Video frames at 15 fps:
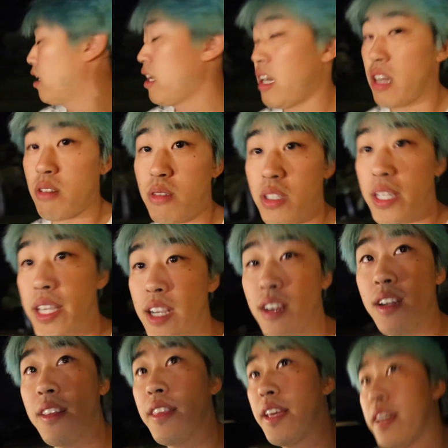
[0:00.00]
I don't really hear
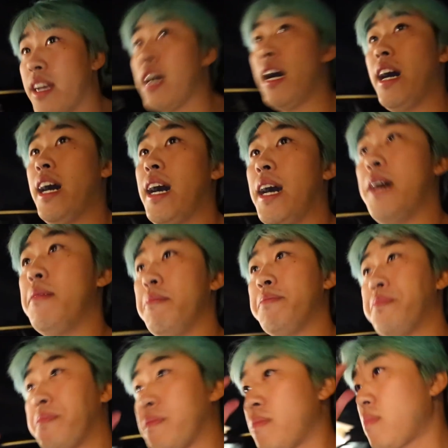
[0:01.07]
anything.
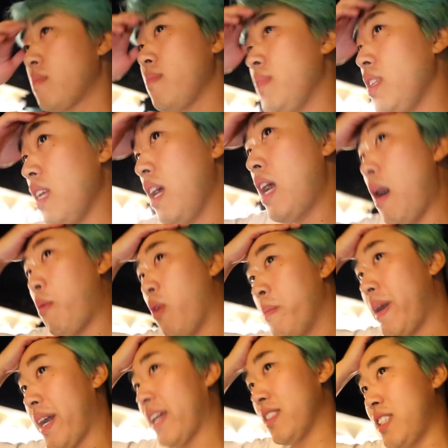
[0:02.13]
I'm going
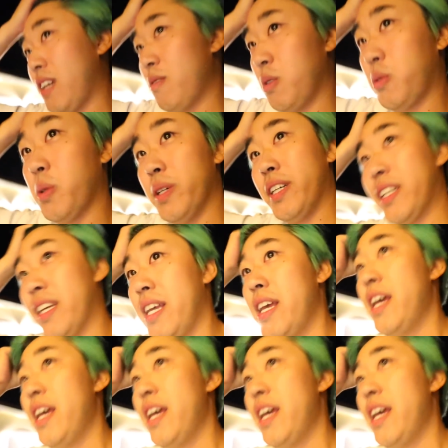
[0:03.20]
back inside real quick.